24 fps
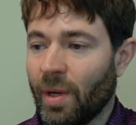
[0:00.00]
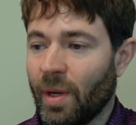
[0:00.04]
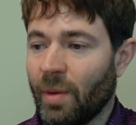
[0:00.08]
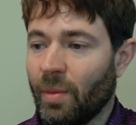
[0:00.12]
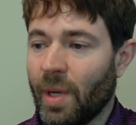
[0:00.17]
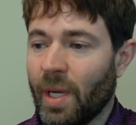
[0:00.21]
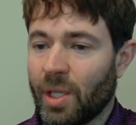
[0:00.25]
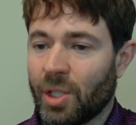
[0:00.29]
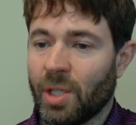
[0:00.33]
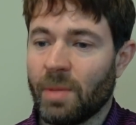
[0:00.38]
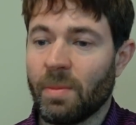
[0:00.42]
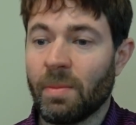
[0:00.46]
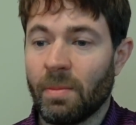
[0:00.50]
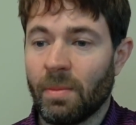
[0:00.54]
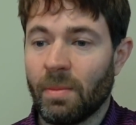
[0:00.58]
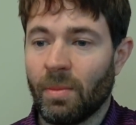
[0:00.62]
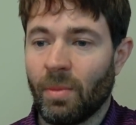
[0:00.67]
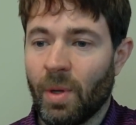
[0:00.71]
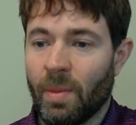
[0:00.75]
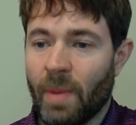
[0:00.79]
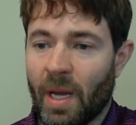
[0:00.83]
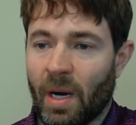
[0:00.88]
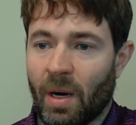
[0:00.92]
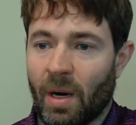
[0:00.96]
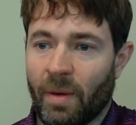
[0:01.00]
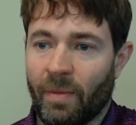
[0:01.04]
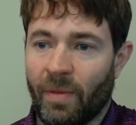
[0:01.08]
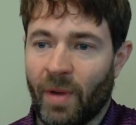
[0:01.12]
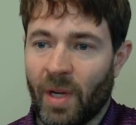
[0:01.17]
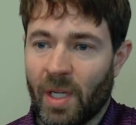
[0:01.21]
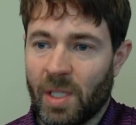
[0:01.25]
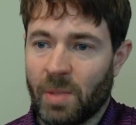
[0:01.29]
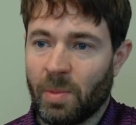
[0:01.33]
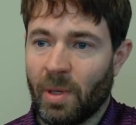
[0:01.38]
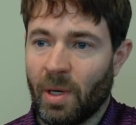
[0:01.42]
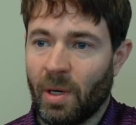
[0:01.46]
And we actually we made our
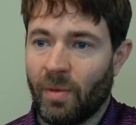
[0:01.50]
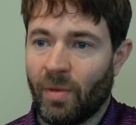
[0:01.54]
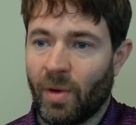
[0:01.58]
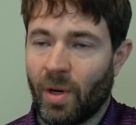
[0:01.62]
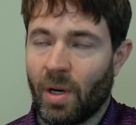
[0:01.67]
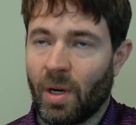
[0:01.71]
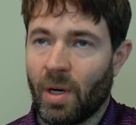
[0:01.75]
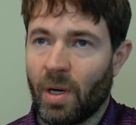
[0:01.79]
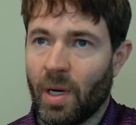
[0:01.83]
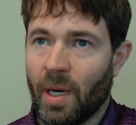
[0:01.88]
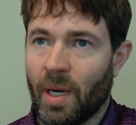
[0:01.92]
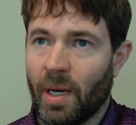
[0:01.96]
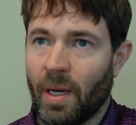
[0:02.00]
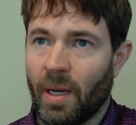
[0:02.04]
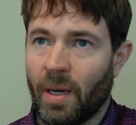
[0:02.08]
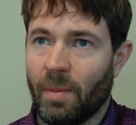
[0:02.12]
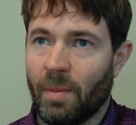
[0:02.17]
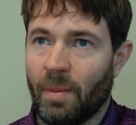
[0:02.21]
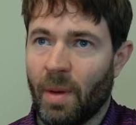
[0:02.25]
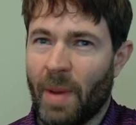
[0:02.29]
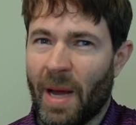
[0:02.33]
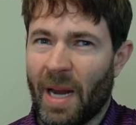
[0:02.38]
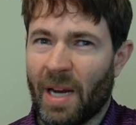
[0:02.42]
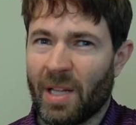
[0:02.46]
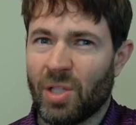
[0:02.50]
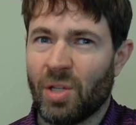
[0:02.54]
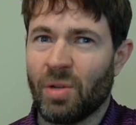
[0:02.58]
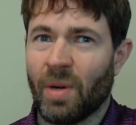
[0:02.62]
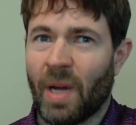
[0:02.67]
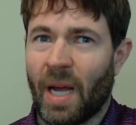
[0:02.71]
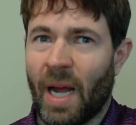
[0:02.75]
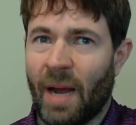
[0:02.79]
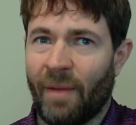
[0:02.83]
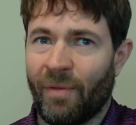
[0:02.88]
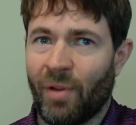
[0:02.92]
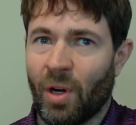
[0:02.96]
investment over um, about a two
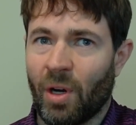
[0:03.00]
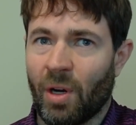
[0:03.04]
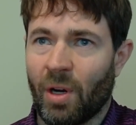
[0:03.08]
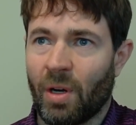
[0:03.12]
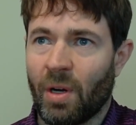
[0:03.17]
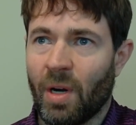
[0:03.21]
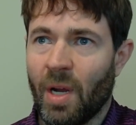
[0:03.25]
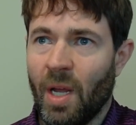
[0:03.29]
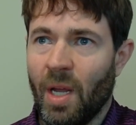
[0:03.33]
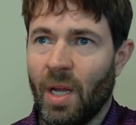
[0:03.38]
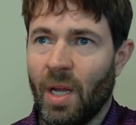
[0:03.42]
and a half year